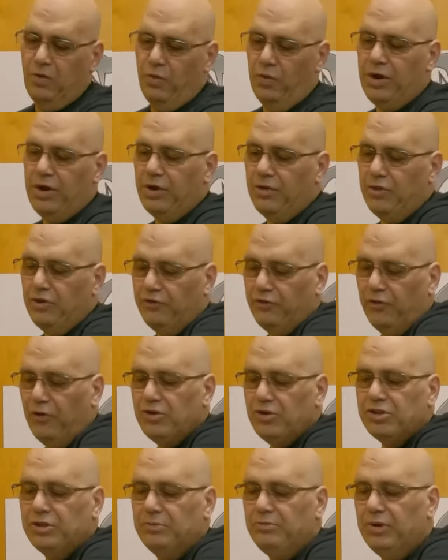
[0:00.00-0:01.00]
We are the
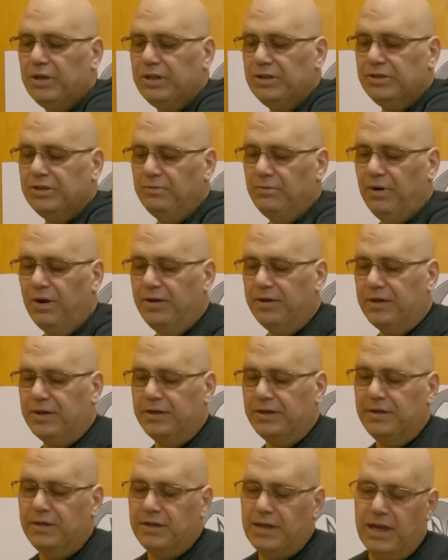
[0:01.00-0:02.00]
first to bring to
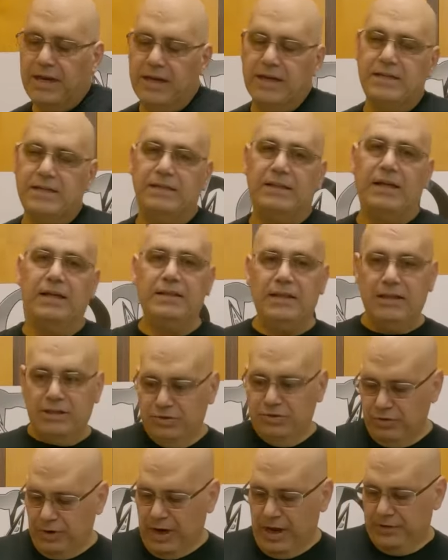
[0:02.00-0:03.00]
market an
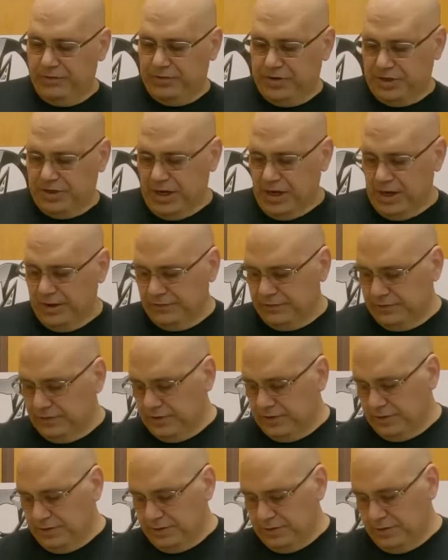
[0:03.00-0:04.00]
extended drive
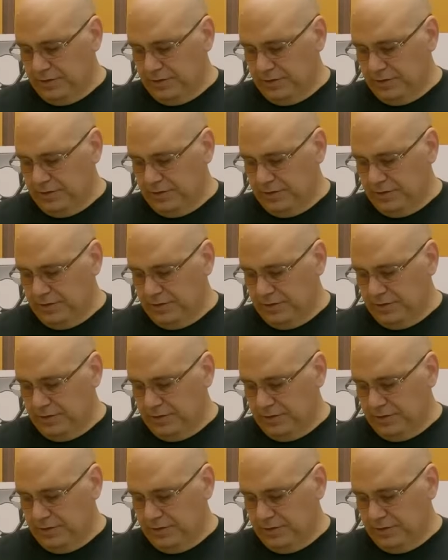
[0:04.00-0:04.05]
shaft